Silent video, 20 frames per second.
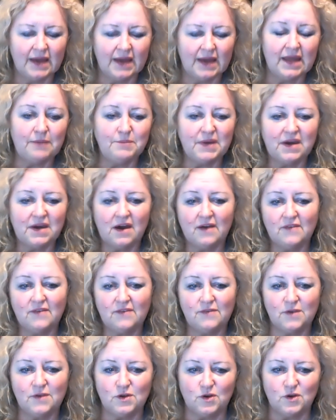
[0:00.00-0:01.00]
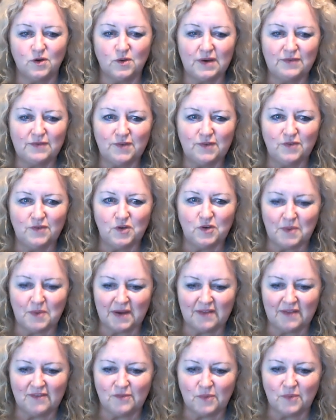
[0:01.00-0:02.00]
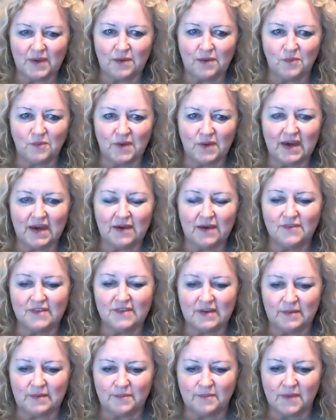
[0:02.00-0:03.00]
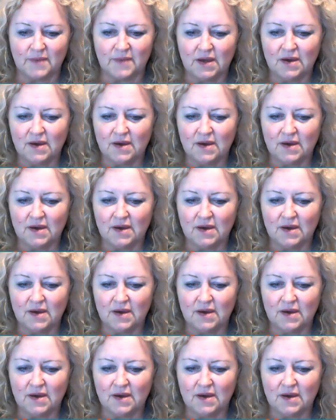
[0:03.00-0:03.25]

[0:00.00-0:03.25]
And because, you know, every few months we have some